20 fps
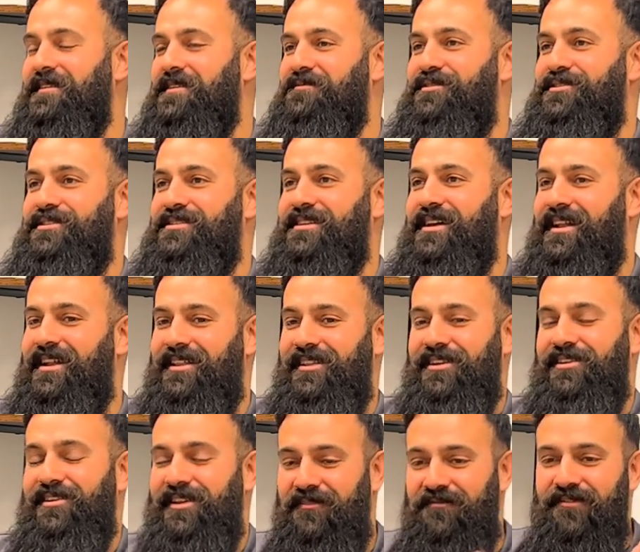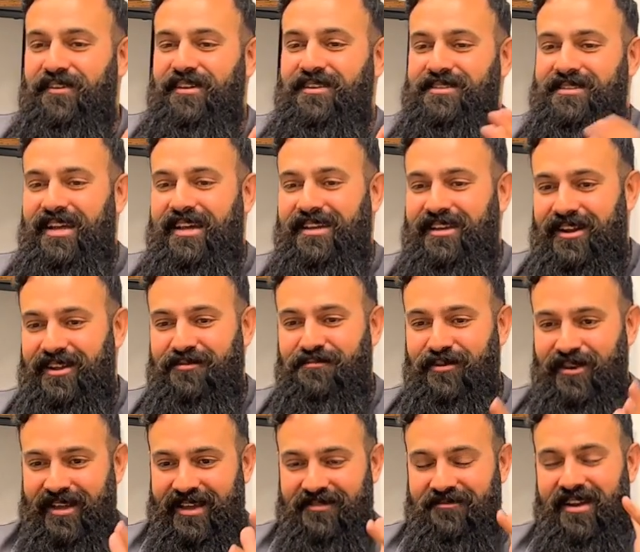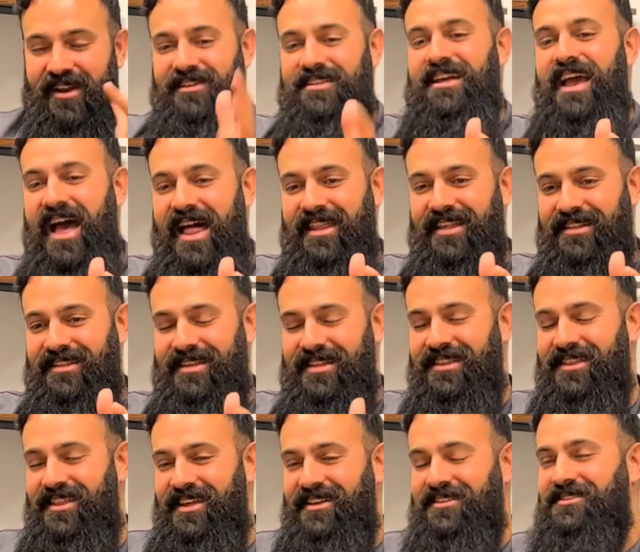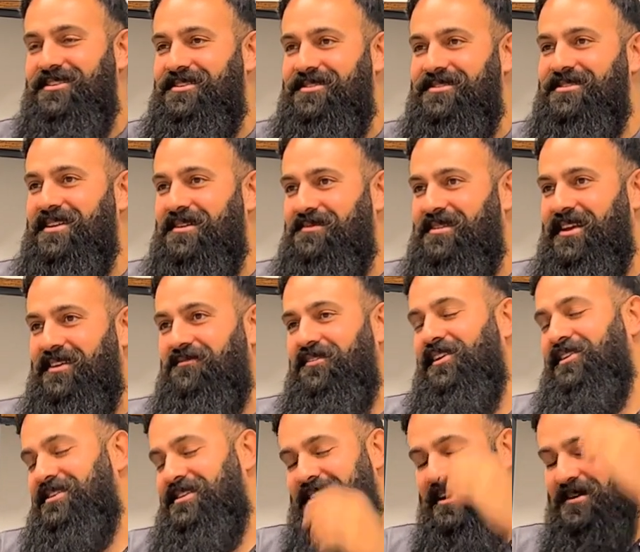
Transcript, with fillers: which is kind of literally feels like you know you're putting a very talented thing to do something yeah. very